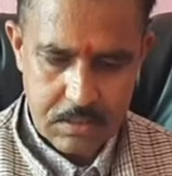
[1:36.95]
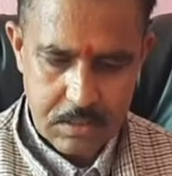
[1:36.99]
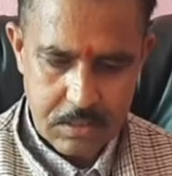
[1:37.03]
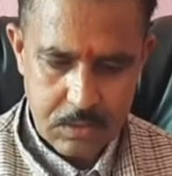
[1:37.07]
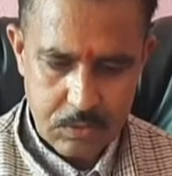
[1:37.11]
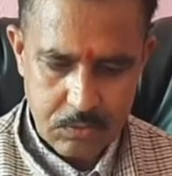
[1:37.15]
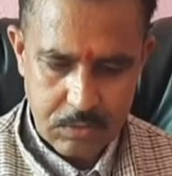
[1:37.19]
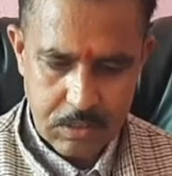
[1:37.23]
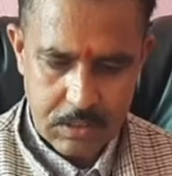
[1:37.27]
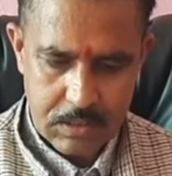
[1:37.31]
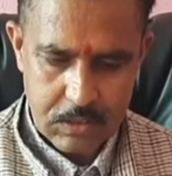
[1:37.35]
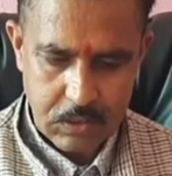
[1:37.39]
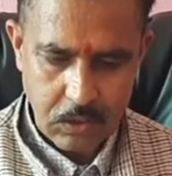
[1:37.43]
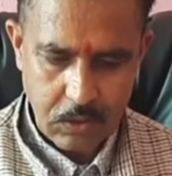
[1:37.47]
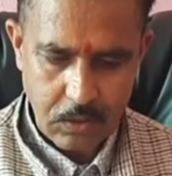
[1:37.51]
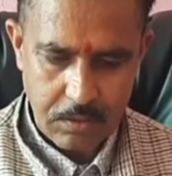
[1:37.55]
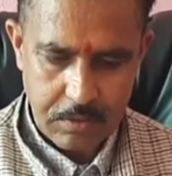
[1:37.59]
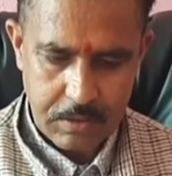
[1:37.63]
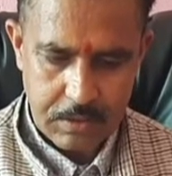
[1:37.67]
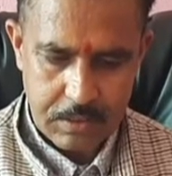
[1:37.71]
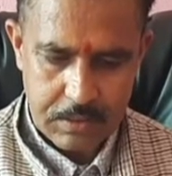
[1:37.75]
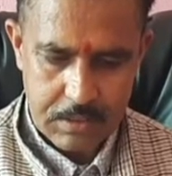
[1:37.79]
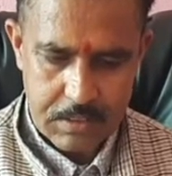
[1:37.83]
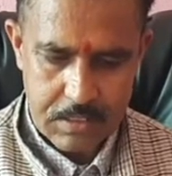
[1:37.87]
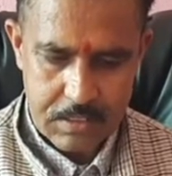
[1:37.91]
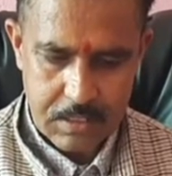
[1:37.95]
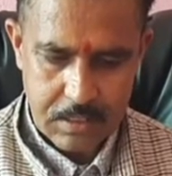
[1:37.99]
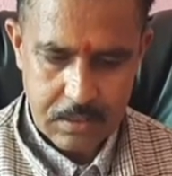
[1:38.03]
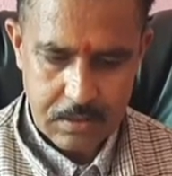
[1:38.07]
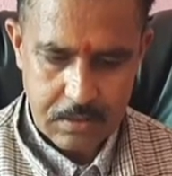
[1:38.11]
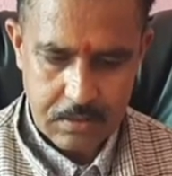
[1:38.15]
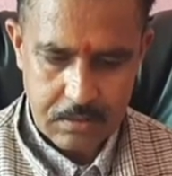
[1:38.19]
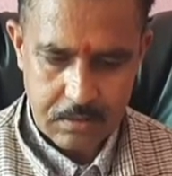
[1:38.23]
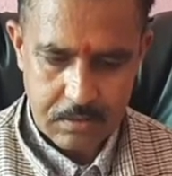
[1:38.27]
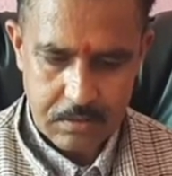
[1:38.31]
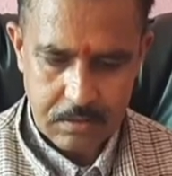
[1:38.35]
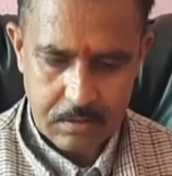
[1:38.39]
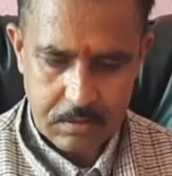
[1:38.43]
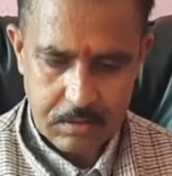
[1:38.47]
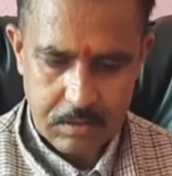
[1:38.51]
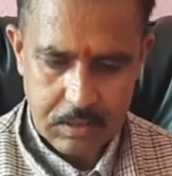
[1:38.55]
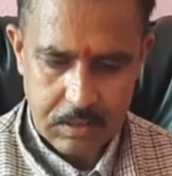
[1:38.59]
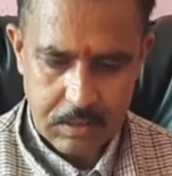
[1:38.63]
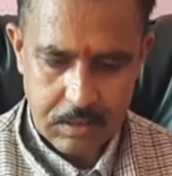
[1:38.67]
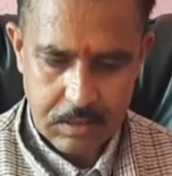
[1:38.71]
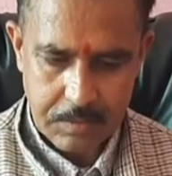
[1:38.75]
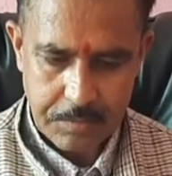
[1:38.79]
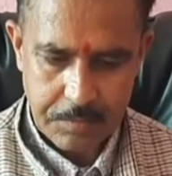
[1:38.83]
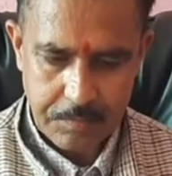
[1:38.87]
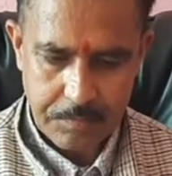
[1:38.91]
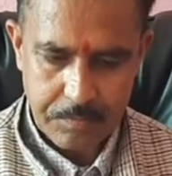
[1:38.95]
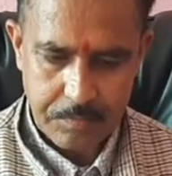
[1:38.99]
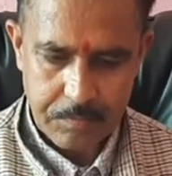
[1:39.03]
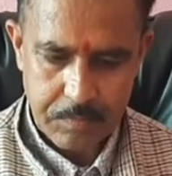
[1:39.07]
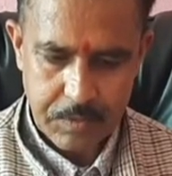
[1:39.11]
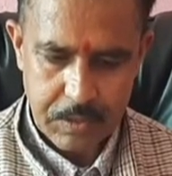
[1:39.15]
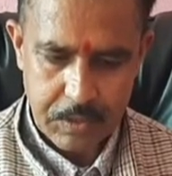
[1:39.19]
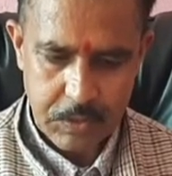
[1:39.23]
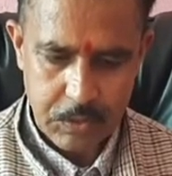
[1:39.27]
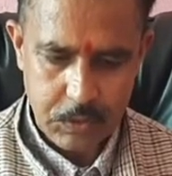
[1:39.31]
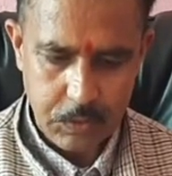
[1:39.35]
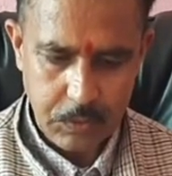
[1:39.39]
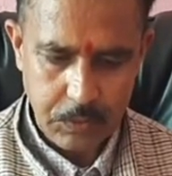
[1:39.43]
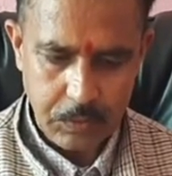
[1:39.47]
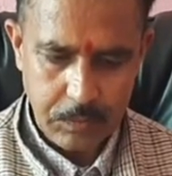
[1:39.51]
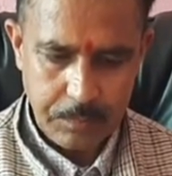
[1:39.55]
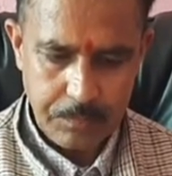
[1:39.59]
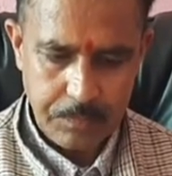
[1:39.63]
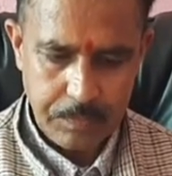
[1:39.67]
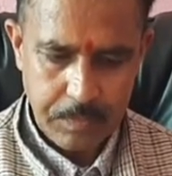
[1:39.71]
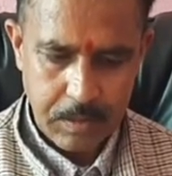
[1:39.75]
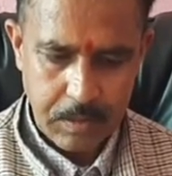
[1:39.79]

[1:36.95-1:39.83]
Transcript: it was already shared the video.